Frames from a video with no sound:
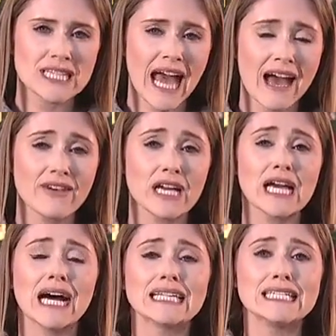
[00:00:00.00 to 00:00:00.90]
have
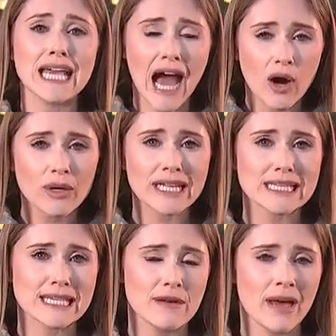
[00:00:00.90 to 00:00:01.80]
gone down at
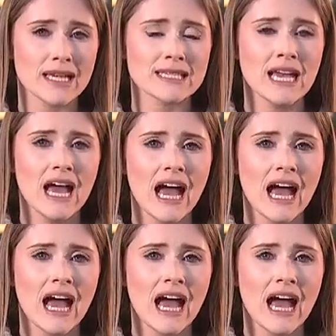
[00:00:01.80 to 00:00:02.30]
CMS.